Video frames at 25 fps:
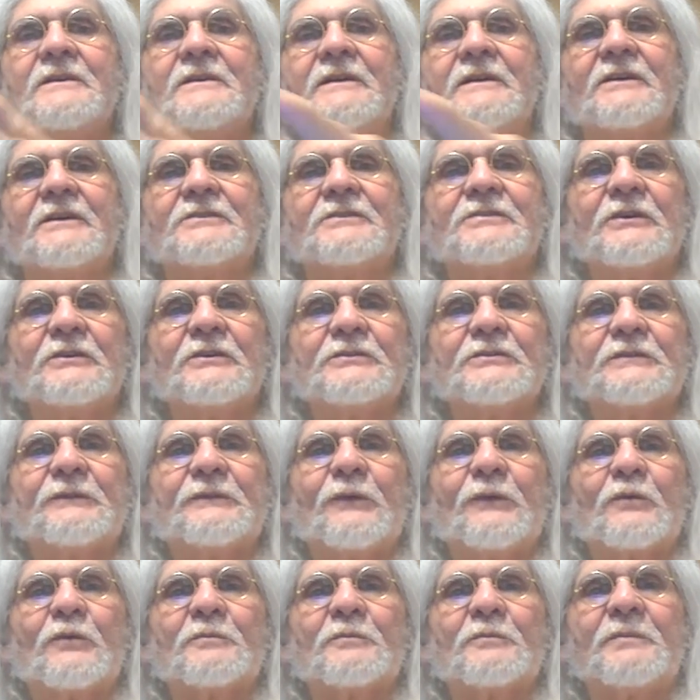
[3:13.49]
It shows
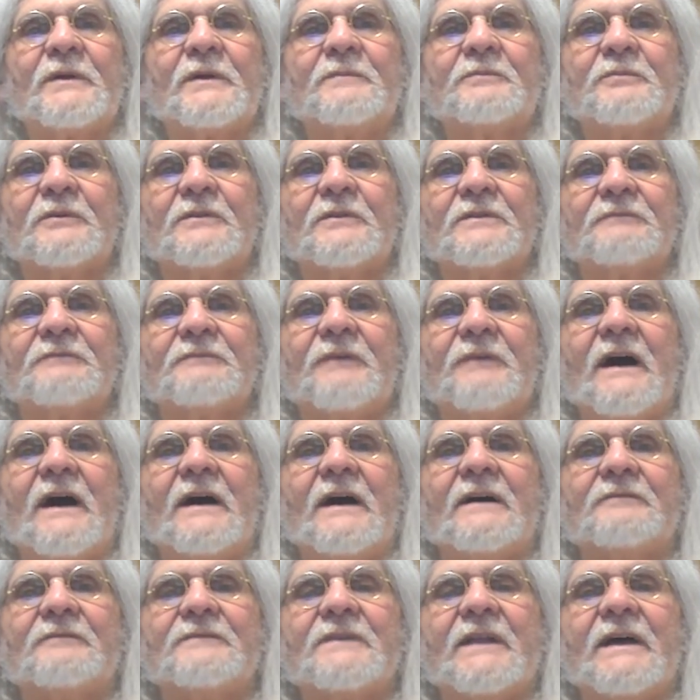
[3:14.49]
four people,
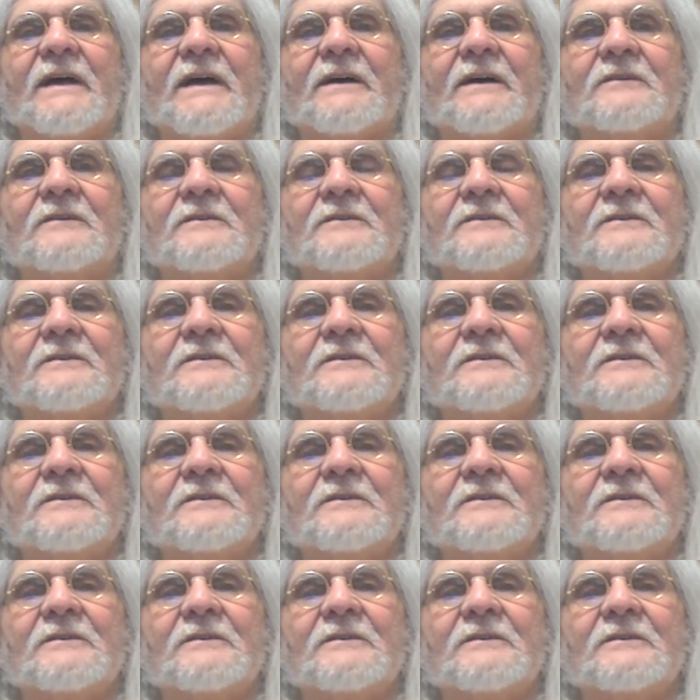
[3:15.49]
five now.